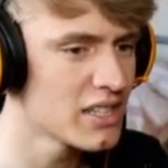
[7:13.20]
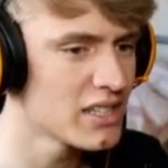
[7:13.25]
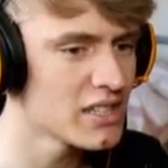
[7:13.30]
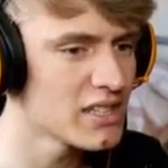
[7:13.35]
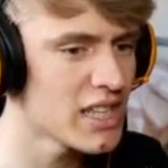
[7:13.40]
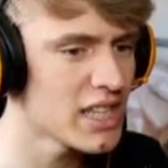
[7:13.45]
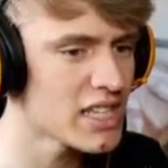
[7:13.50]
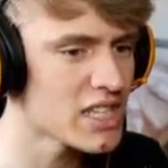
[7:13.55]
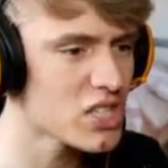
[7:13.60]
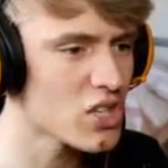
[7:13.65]

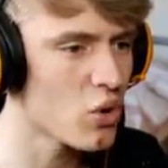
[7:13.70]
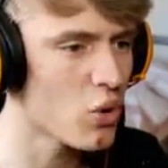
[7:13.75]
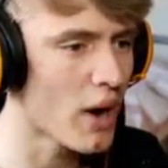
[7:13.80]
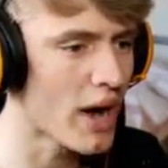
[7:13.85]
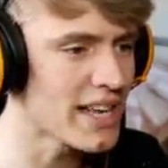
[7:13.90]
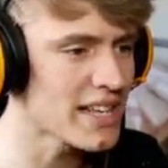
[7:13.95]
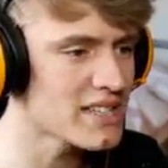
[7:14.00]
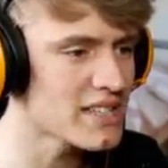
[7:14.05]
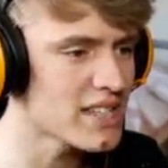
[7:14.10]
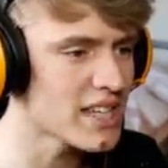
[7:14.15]
This
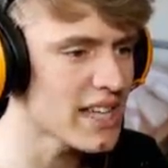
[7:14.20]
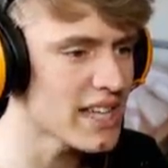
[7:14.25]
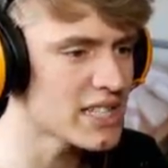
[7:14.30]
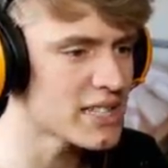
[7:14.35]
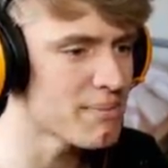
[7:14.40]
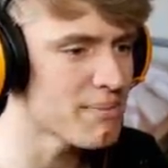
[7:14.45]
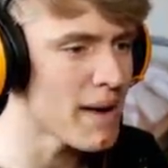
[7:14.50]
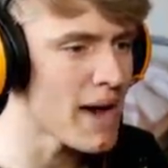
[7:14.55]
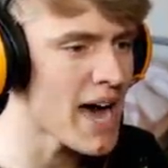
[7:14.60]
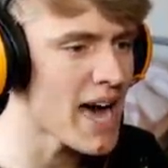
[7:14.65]
quest
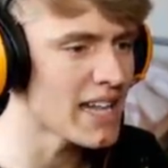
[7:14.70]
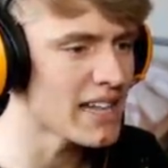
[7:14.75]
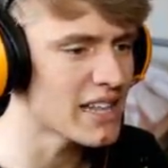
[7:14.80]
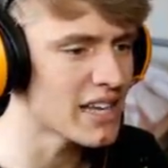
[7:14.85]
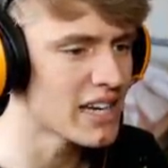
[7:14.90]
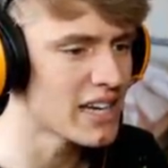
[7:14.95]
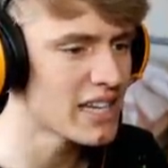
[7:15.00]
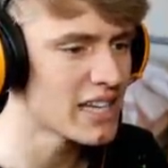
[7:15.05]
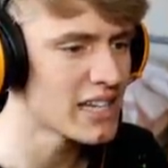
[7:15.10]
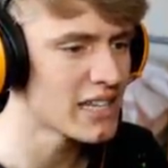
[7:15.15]
is
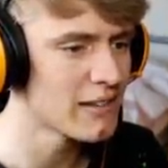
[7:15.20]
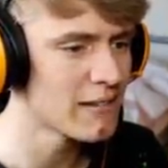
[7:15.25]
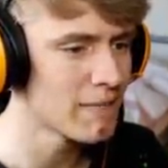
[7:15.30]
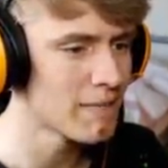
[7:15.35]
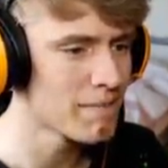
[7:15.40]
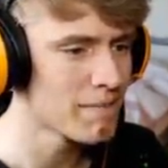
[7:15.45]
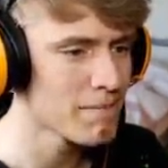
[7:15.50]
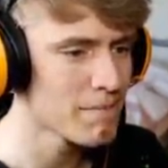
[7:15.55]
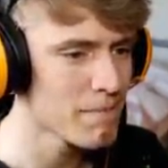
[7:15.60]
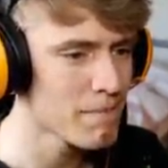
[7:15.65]
mad.
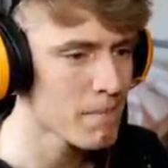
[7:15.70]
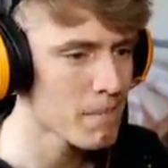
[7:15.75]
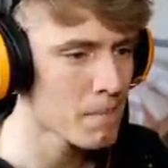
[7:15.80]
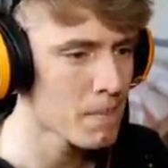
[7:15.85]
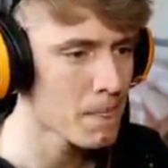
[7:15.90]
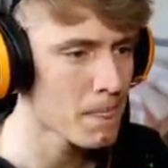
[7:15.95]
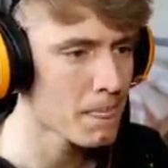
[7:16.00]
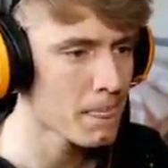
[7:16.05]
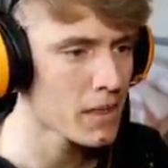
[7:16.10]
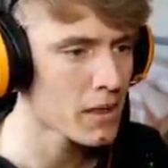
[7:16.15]

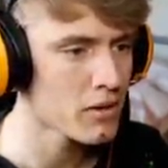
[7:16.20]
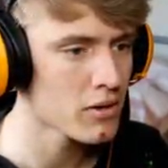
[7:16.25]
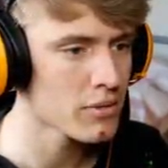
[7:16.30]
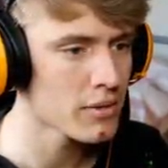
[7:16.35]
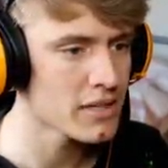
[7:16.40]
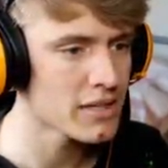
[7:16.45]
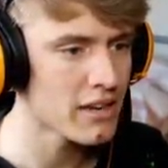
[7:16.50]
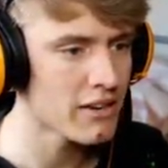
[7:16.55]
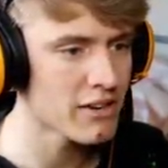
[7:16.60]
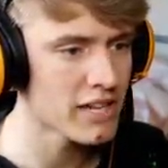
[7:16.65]
What
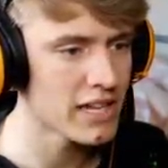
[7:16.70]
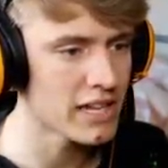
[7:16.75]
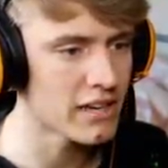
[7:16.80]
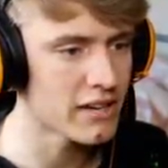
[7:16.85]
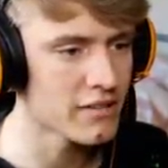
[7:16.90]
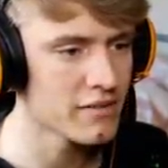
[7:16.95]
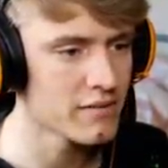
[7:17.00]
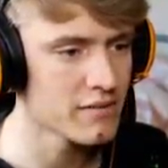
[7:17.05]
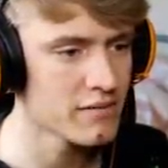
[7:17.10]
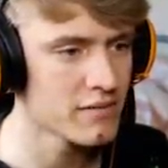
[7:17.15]
about down here?
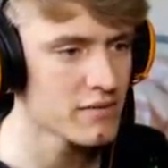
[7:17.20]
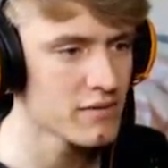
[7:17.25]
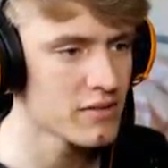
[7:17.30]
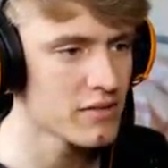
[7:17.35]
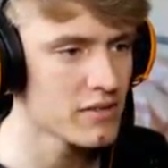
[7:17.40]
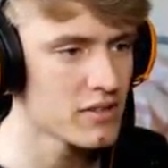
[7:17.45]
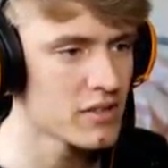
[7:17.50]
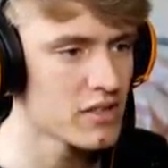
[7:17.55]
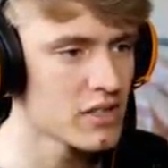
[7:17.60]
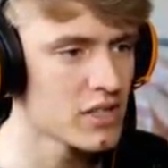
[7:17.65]

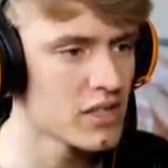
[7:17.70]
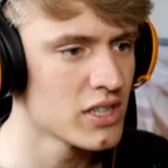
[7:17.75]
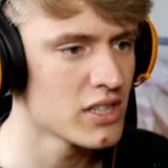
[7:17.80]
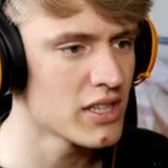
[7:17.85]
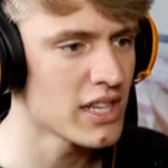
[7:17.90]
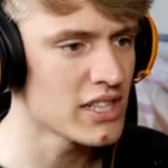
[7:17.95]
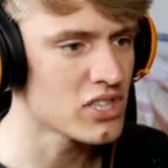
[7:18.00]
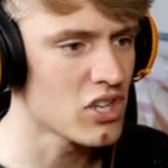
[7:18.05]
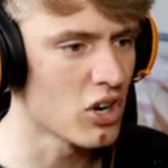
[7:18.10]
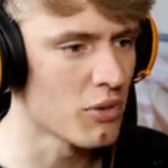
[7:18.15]

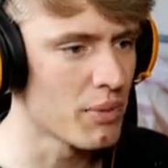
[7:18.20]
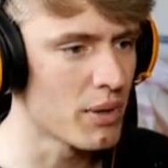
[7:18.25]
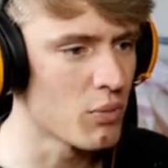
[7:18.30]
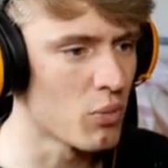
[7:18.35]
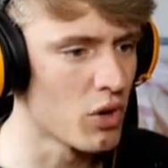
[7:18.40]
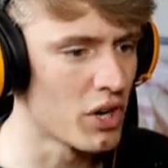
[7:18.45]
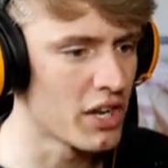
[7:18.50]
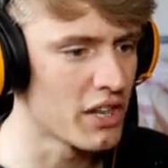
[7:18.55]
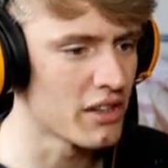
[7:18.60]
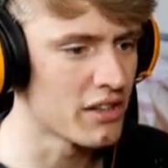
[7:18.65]
There's got to be
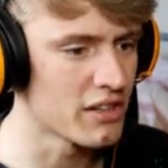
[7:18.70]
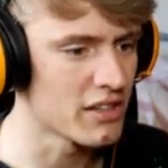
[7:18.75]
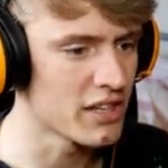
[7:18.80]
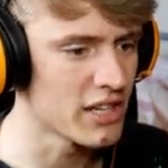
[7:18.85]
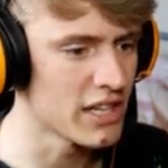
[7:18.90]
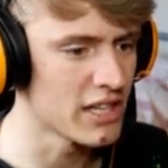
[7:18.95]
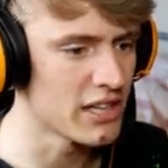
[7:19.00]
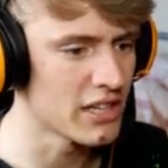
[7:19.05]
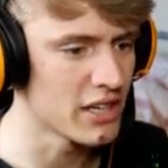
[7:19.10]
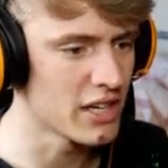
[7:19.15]
one in
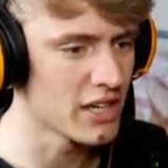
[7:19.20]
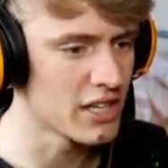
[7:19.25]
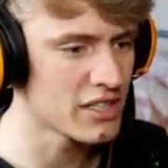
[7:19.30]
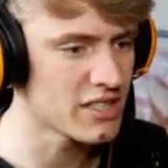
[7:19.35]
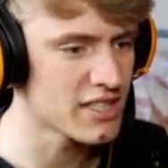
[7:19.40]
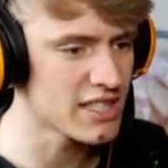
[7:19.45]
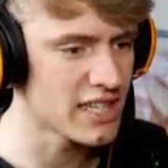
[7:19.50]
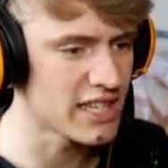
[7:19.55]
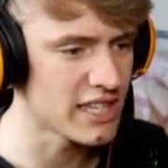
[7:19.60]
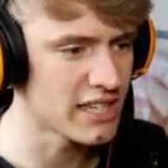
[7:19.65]
the
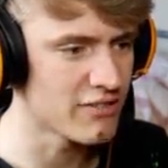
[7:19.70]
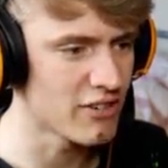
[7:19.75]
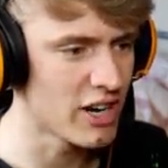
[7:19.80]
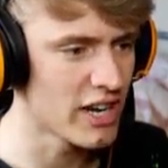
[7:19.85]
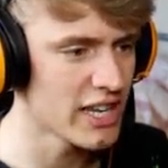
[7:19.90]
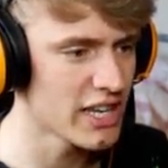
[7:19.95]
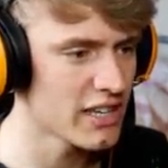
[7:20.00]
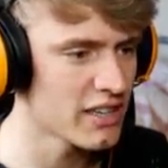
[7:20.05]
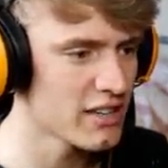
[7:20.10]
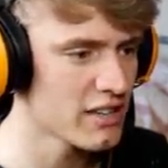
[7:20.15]
sea,
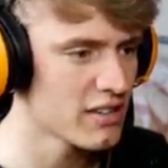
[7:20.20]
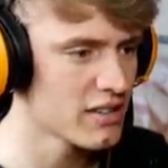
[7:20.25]
right?